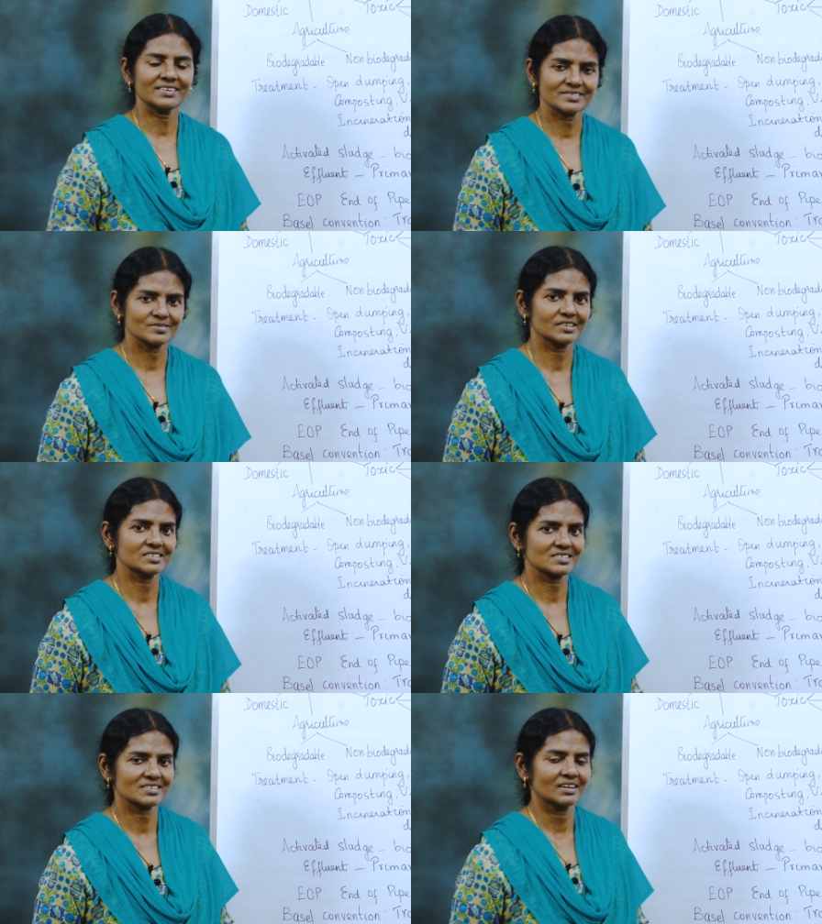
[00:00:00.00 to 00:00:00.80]

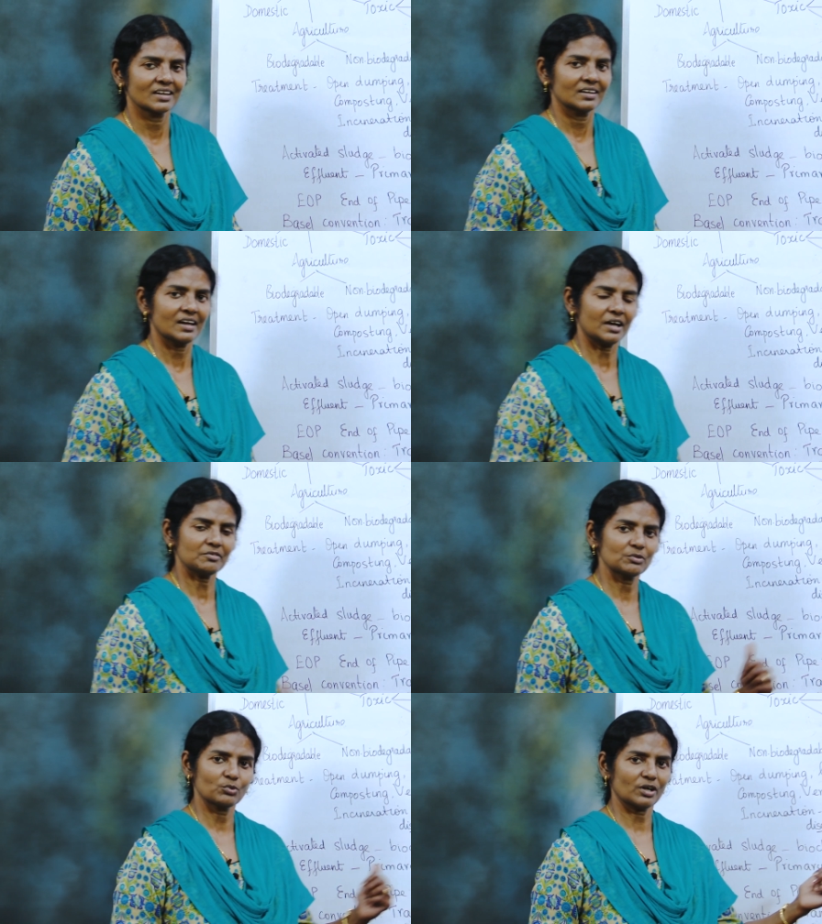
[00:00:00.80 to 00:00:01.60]
students,
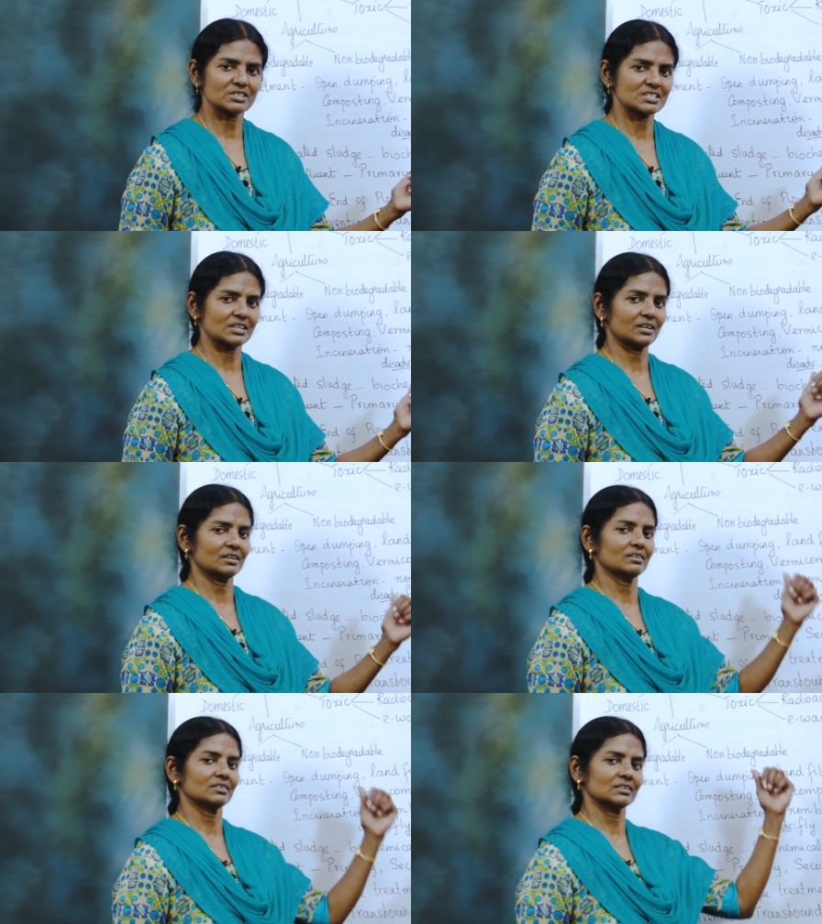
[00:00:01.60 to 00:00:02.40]
having watched
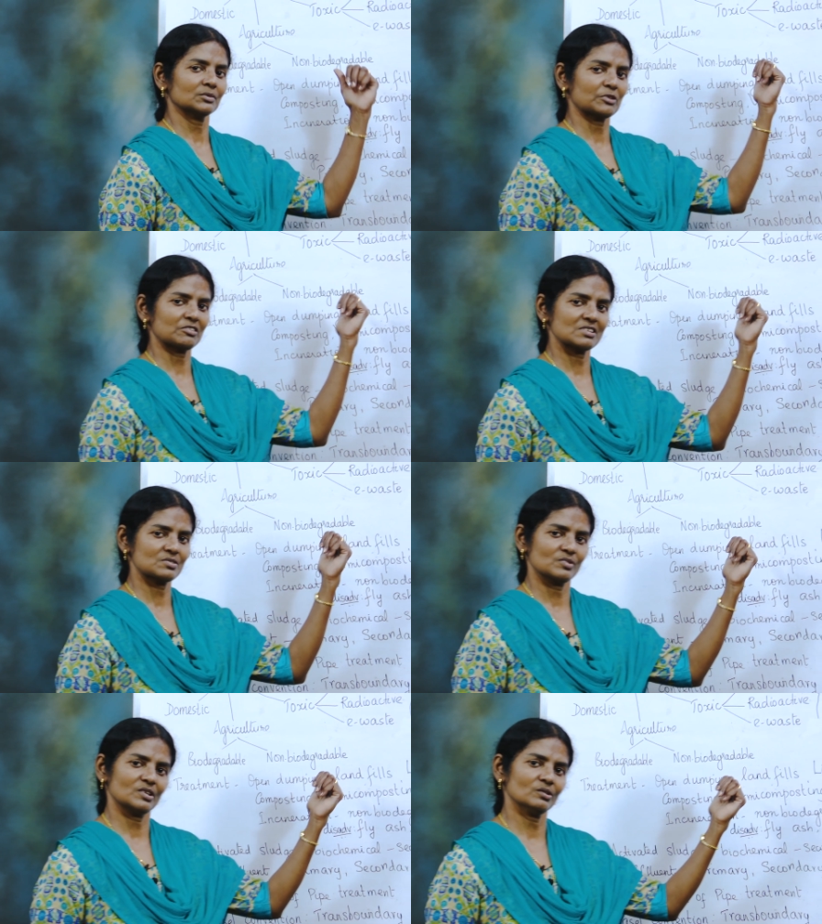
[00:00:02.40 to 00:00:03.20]
the previous
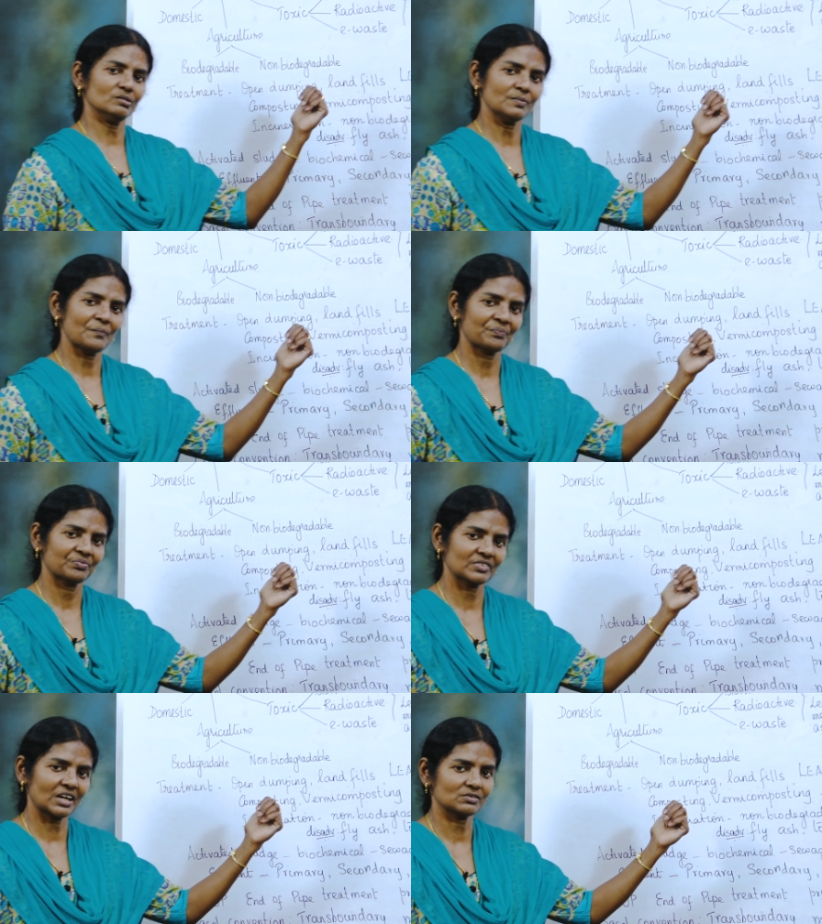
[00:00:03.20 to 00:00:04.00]
video
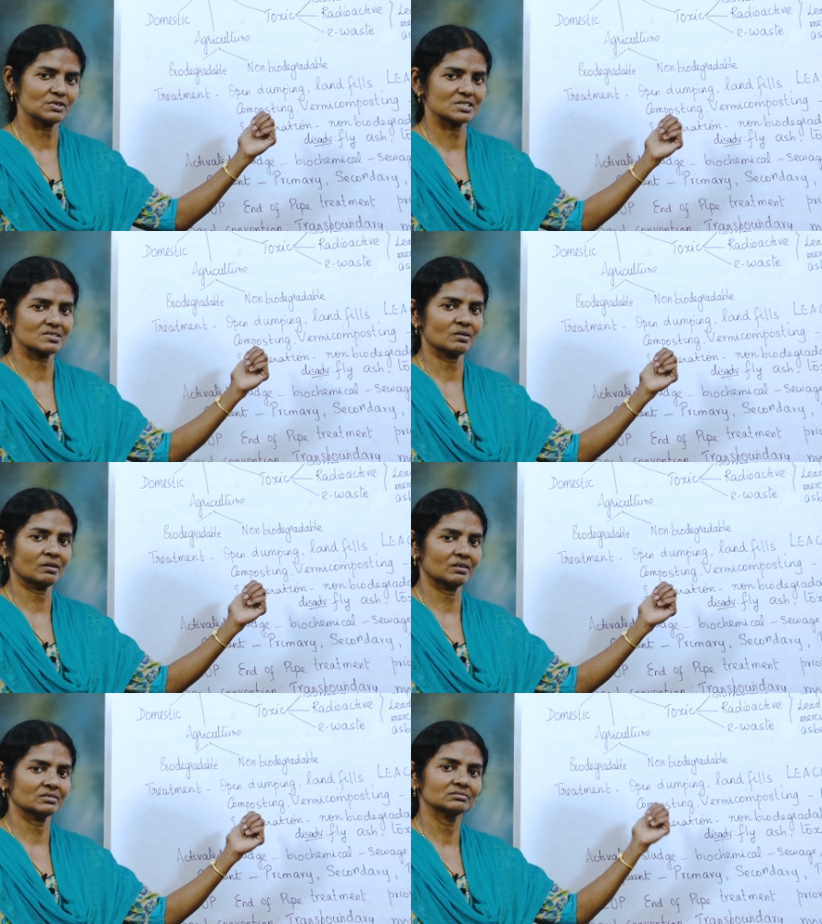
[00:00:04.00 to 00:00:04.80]
that was
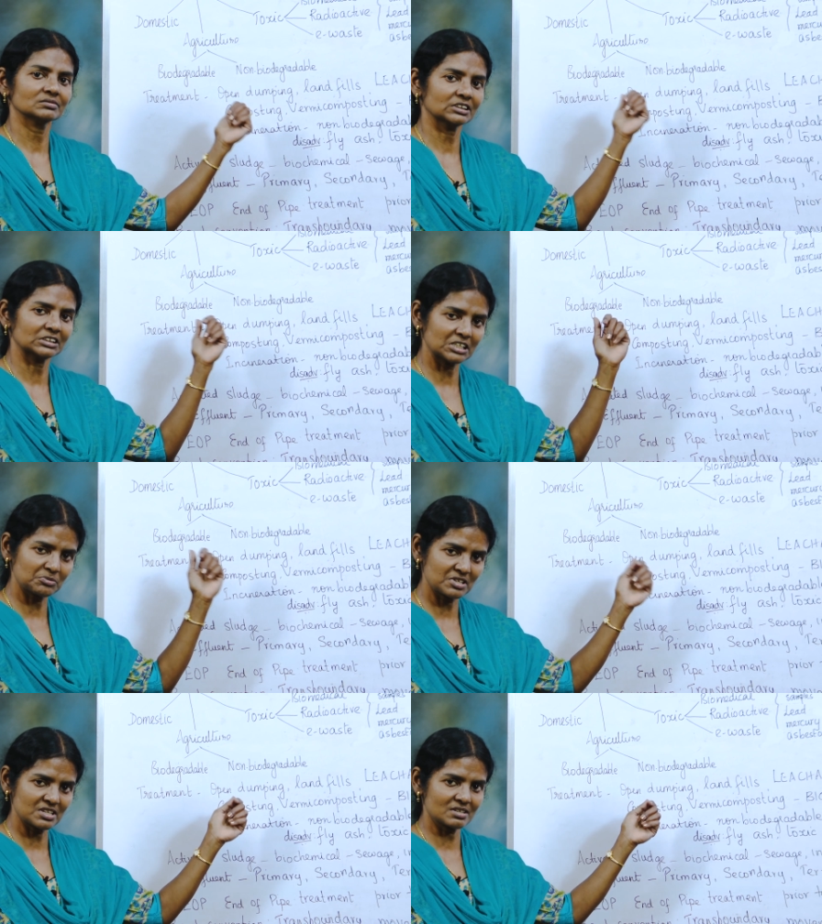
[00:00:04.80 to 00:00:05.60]
on the
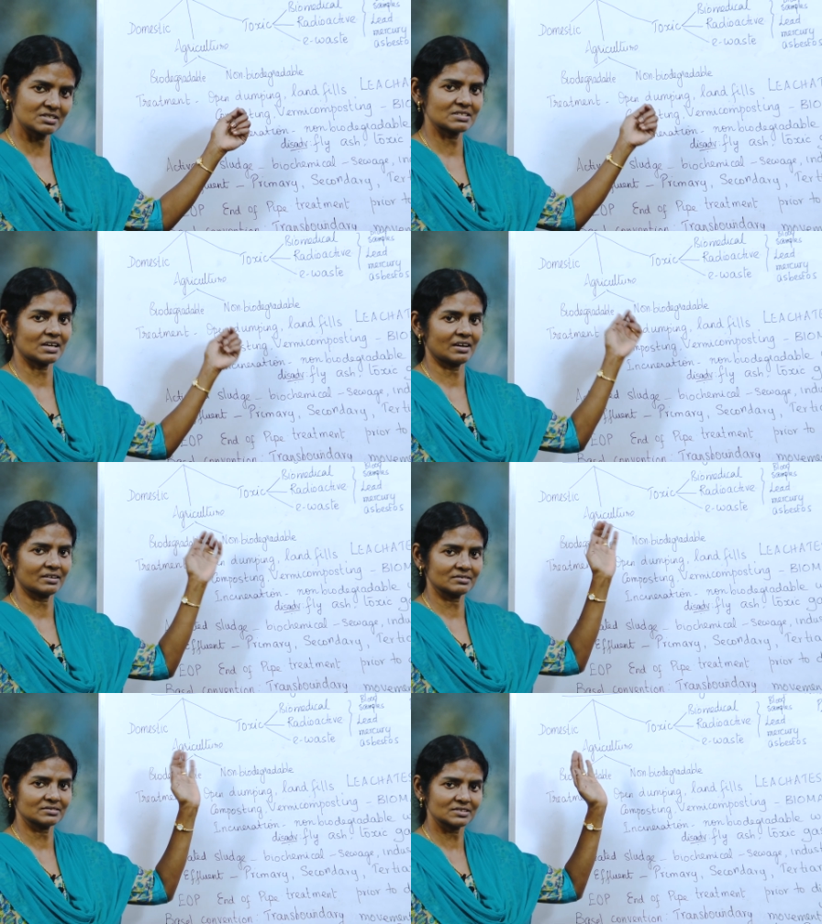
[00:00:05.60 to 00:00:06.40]
TBS
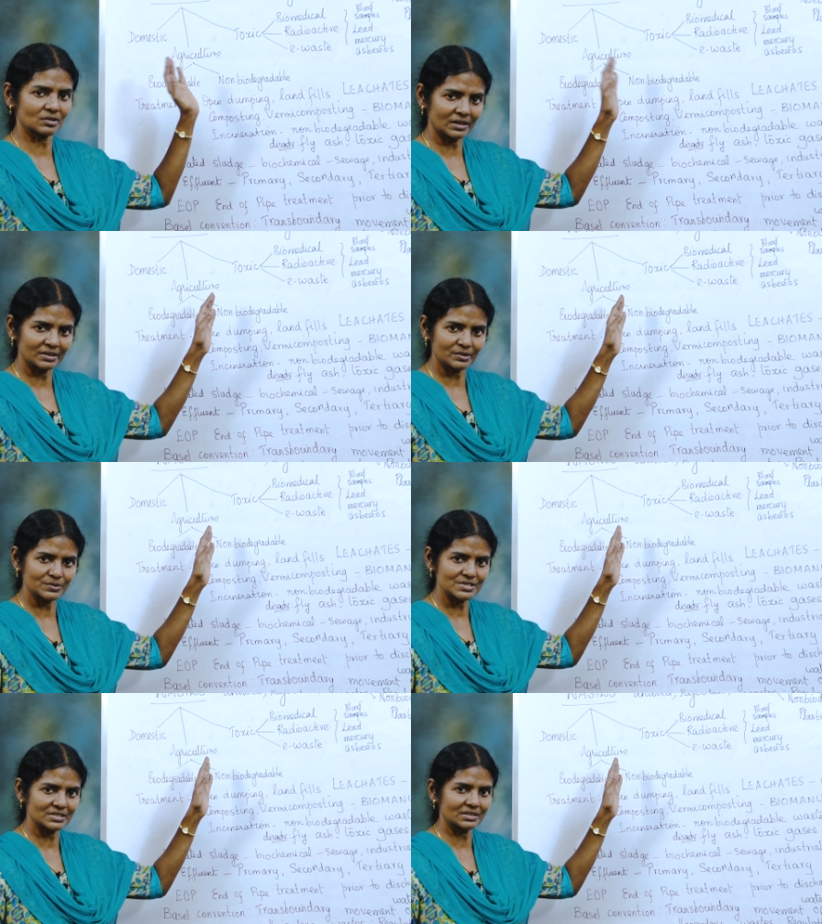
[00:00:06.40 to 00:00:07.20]
and soil
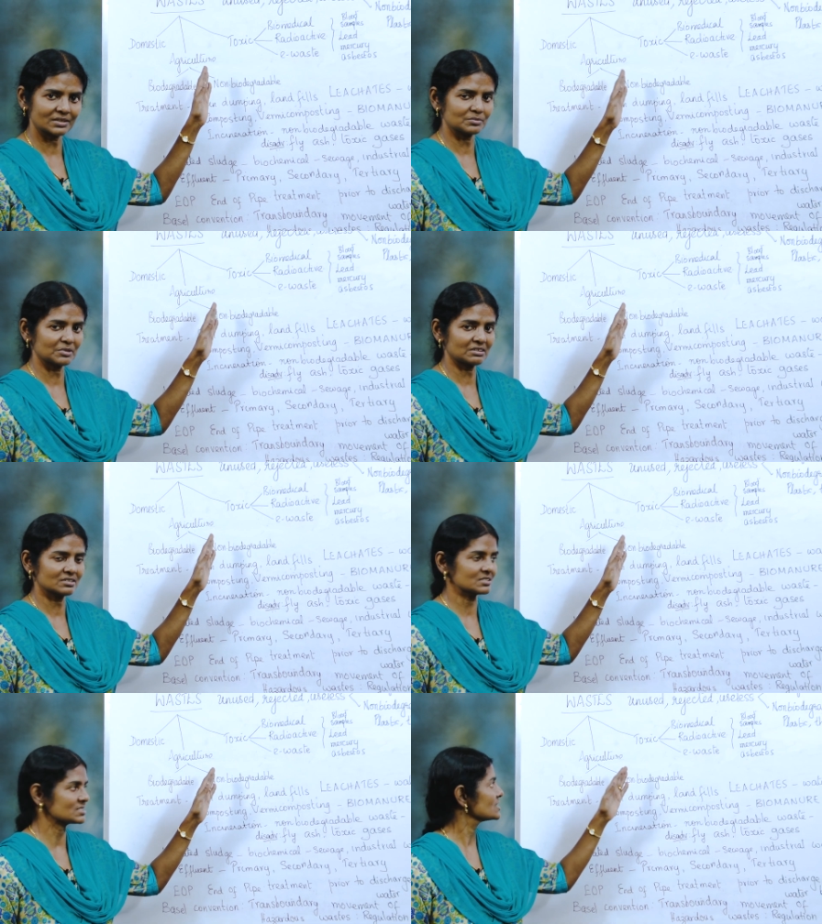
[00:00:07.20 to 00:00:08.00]
erosion and the
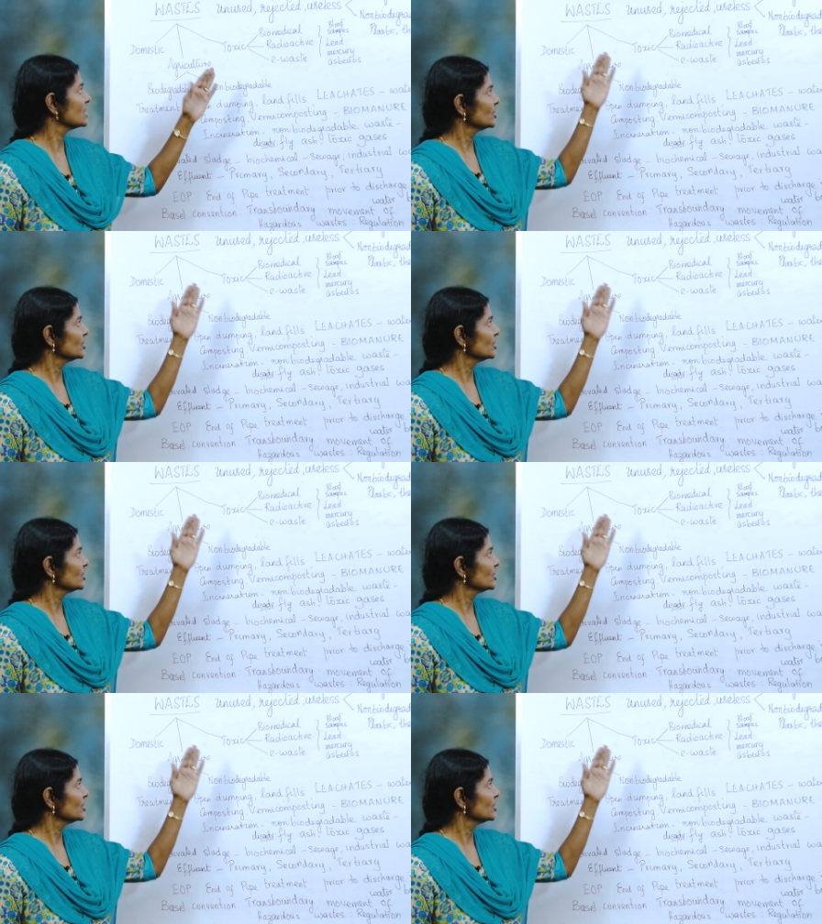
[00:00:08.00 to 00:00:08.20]
methods,